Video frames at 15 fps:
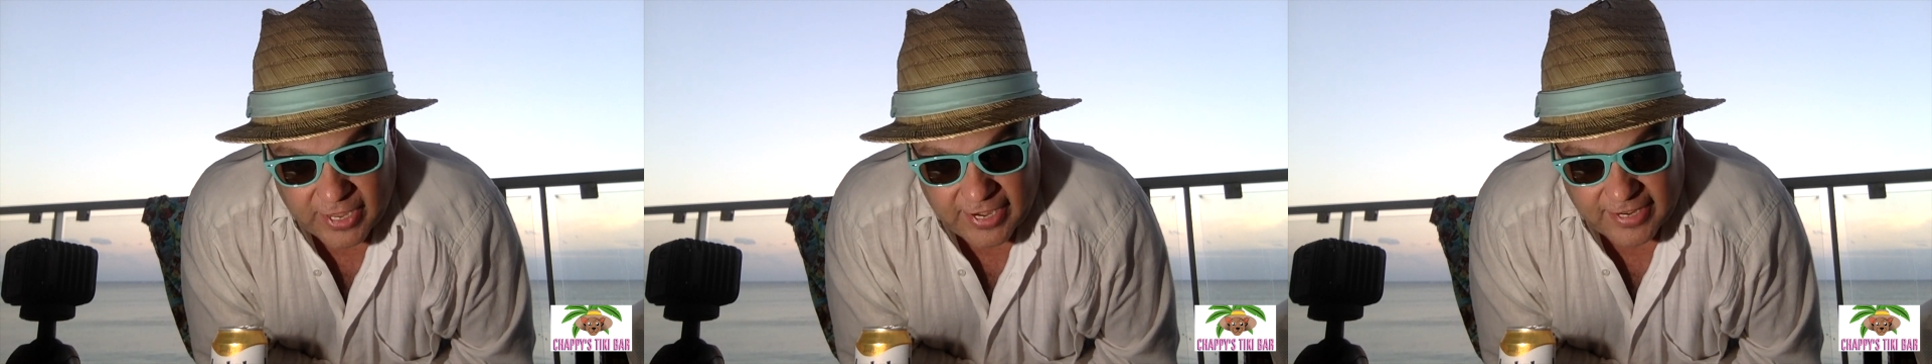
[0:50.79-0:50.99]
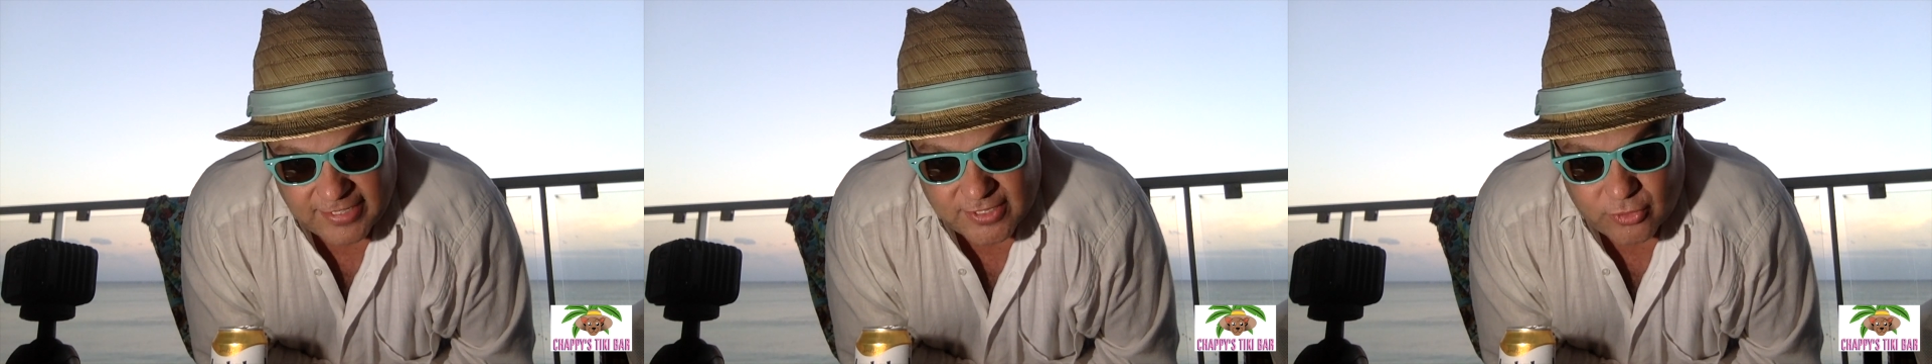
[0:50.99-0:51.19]

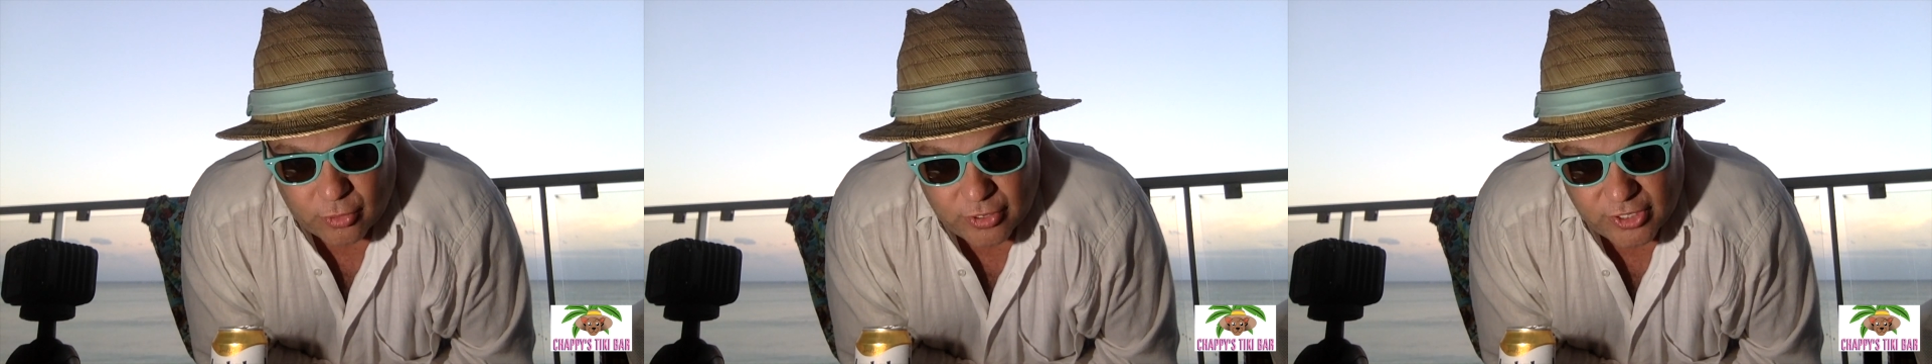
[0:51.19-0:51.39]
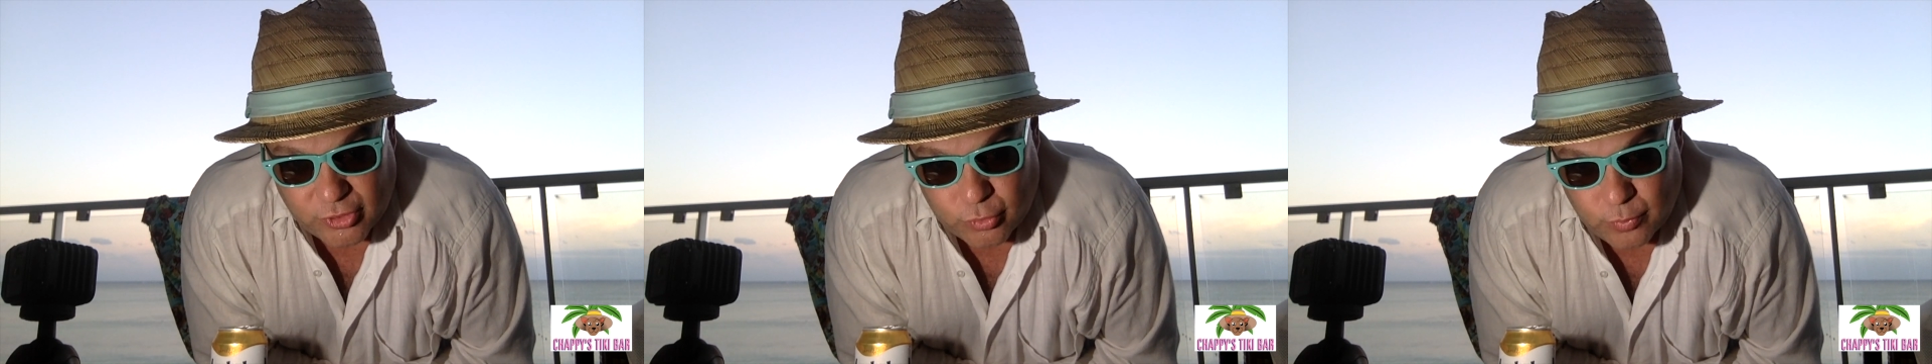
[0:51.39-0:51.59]
and I
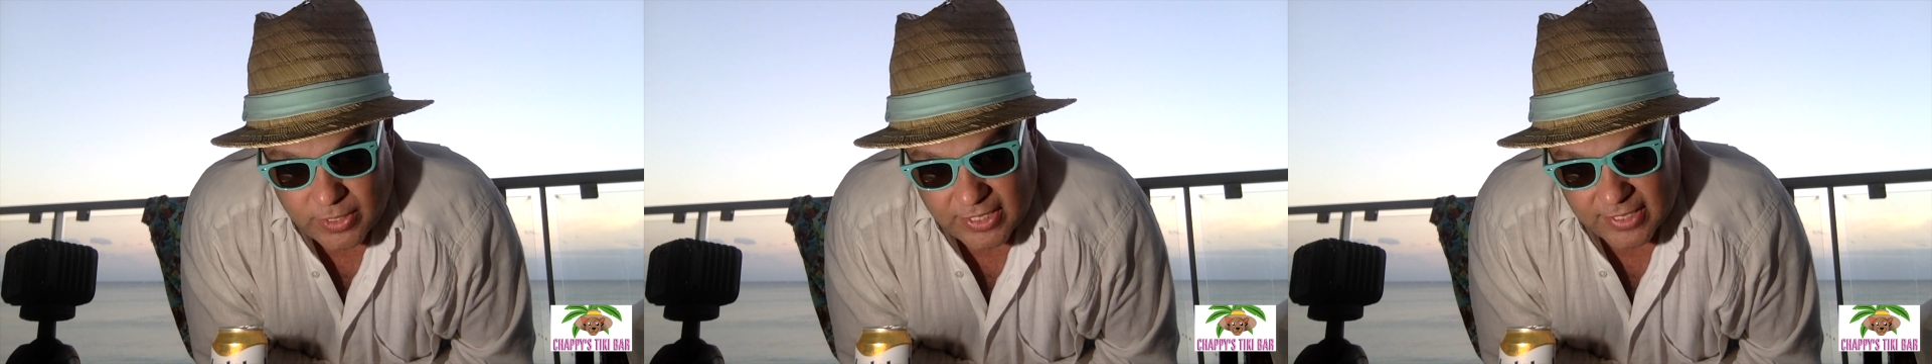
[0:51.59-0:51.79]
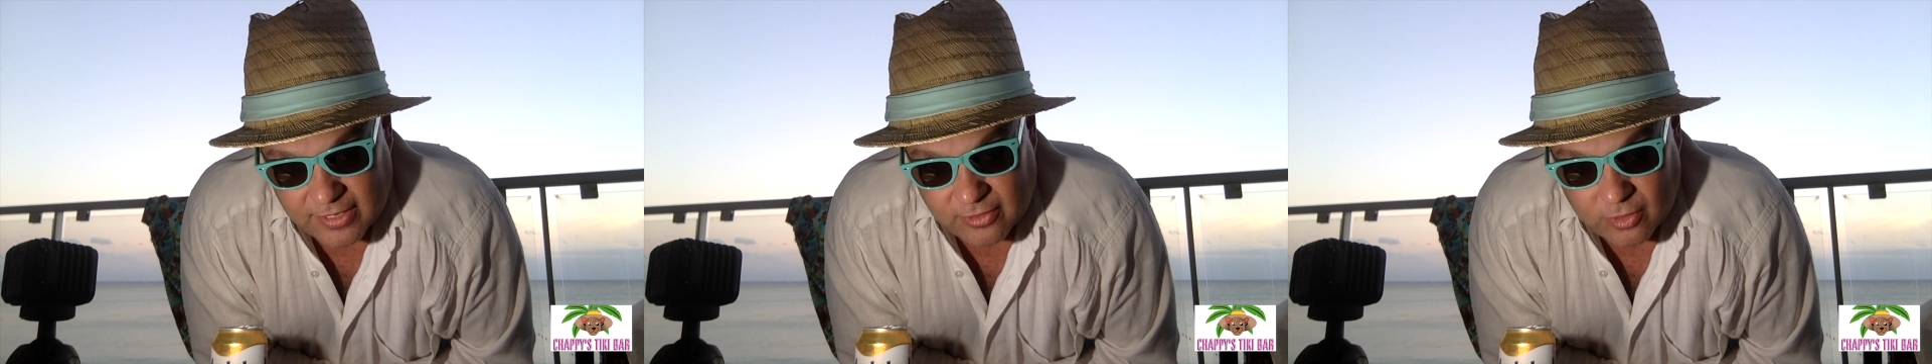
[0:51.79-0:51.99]
started
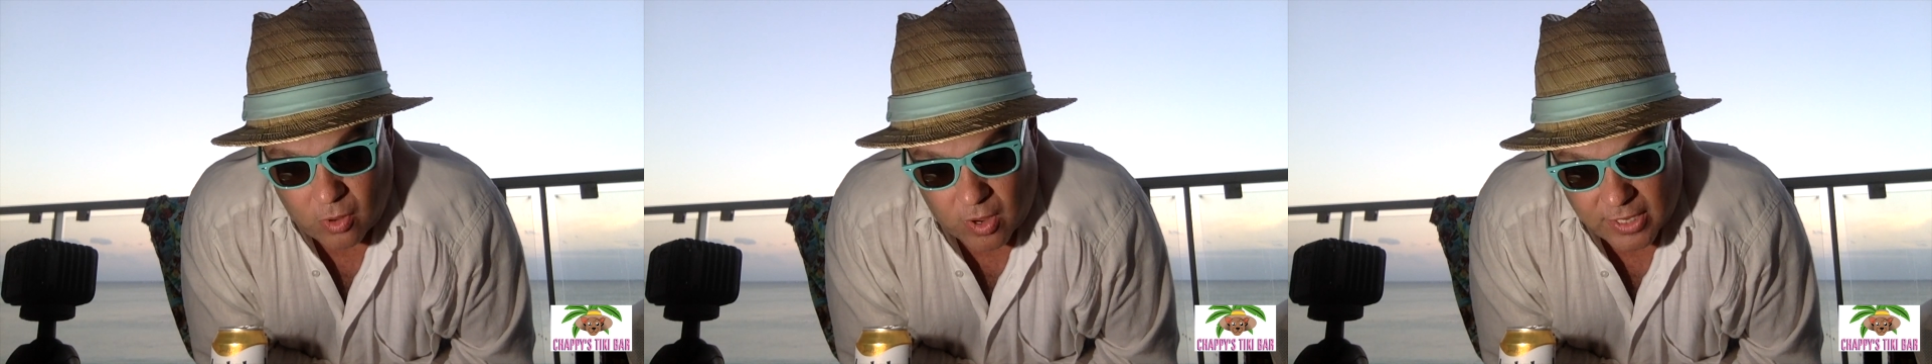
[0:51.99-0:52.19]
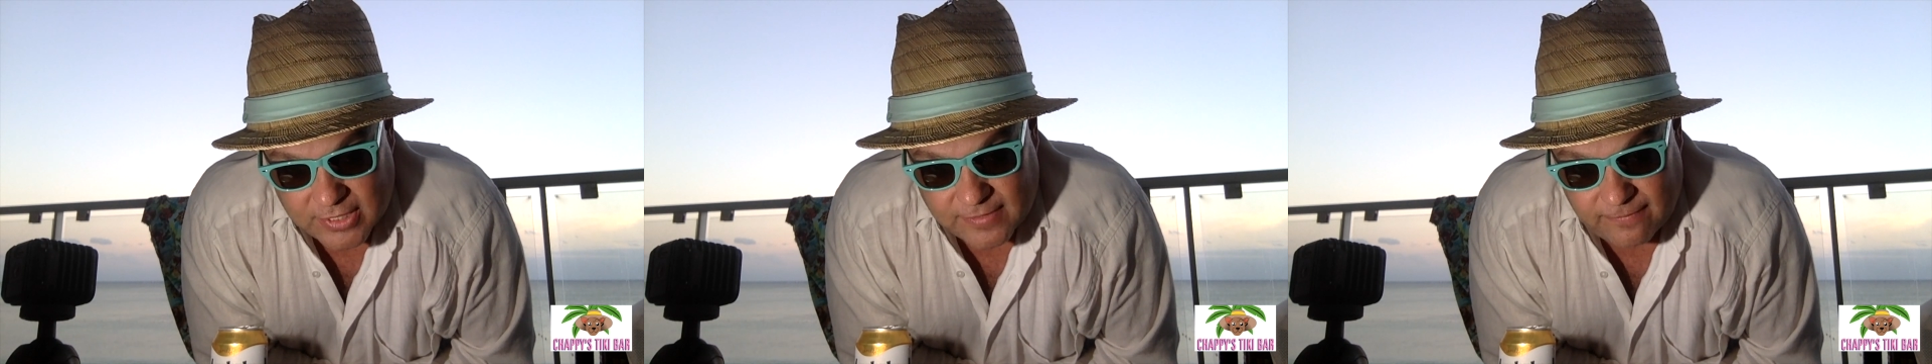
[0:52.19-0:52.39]
doing it in
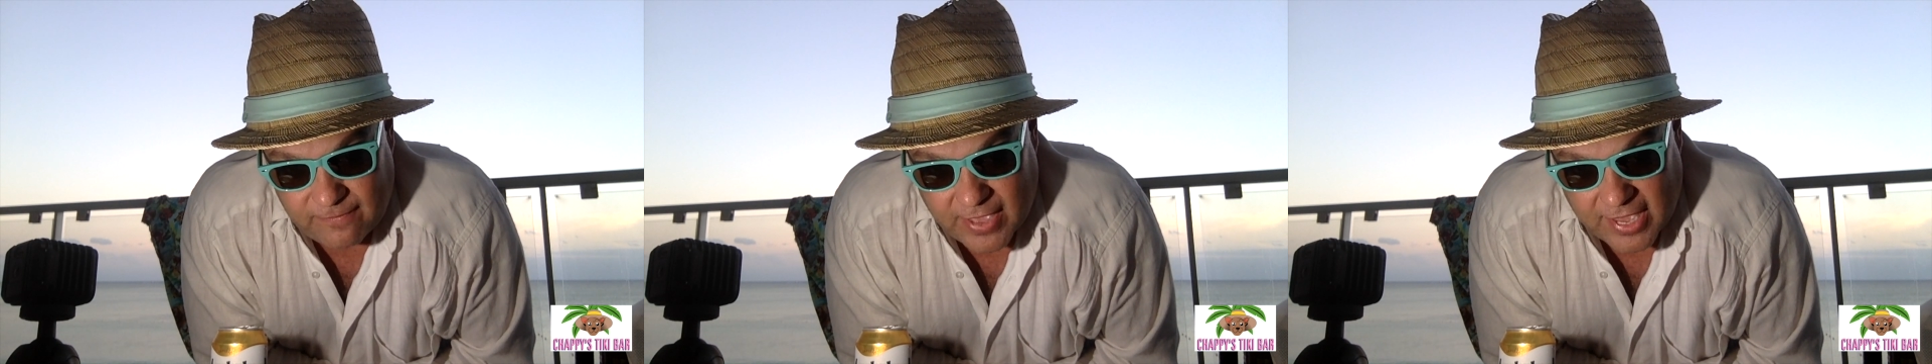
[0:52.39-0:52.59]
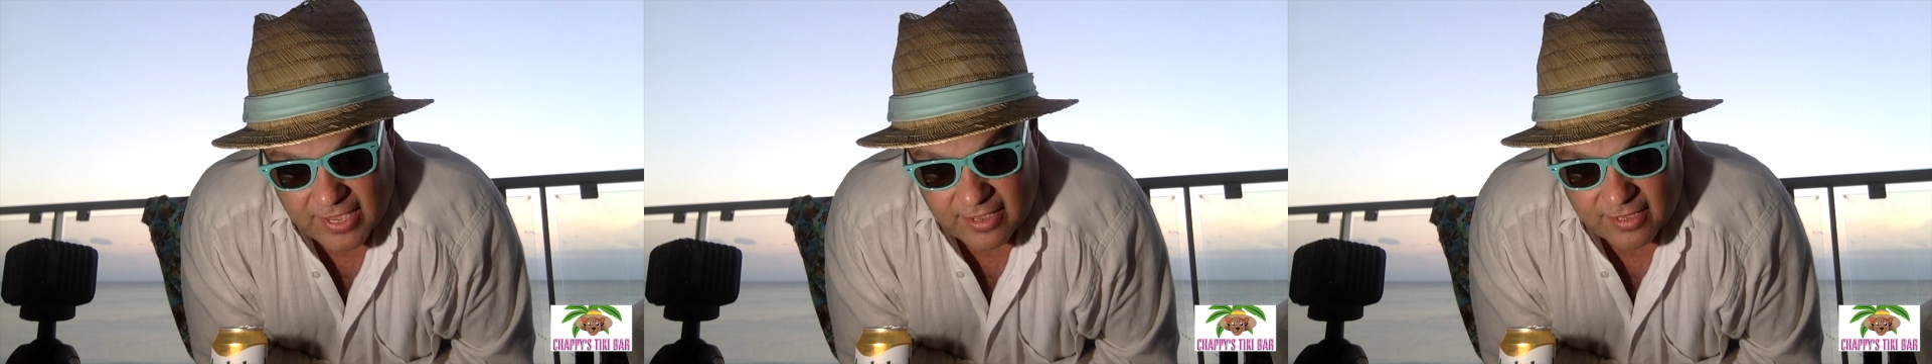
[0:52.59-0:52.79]
Las
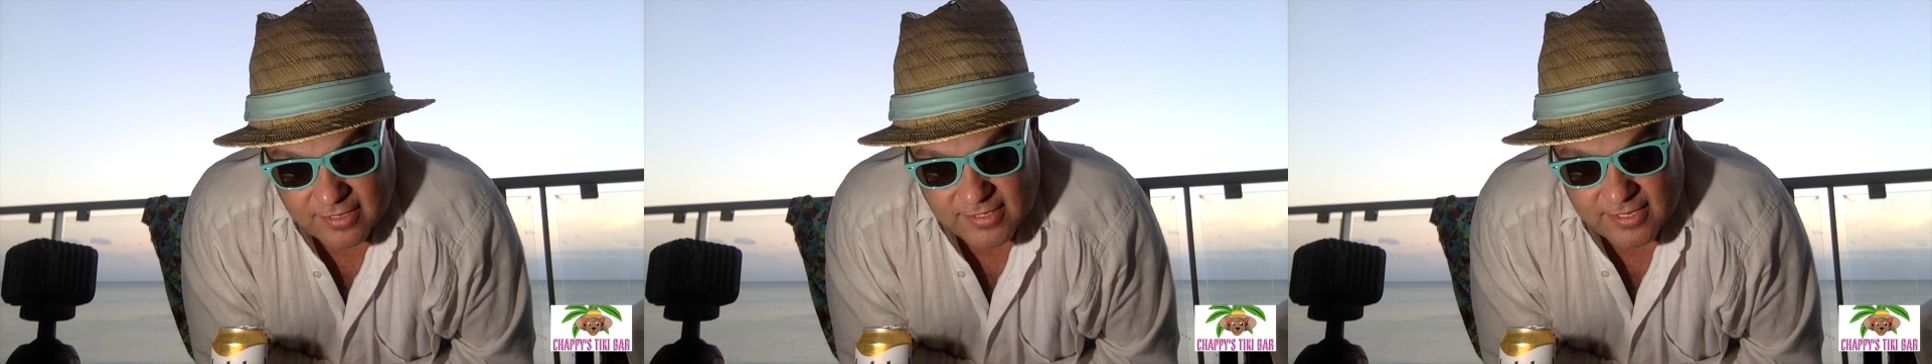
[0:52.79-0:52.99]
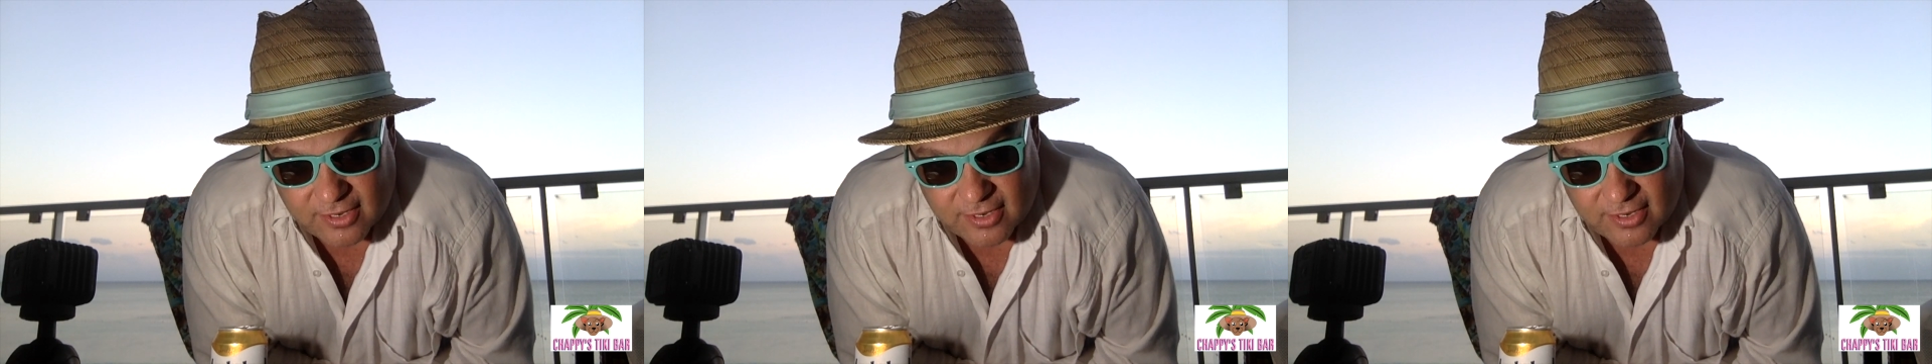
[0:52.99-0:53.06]
Vegas,